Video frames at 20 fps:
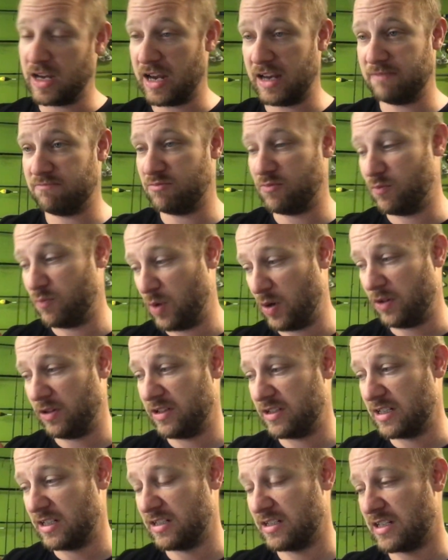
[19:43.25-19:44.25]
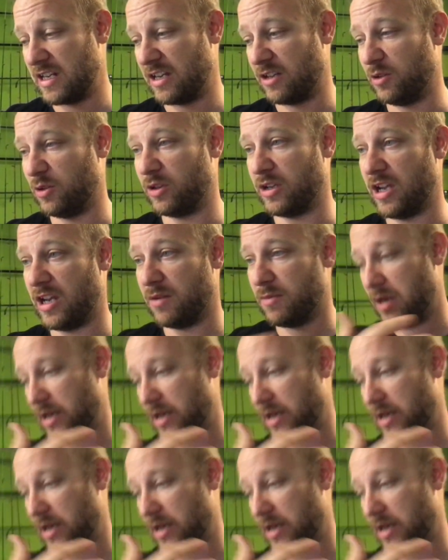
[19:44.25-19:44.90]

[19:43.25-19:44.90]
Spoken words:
I really didn't take a look at them.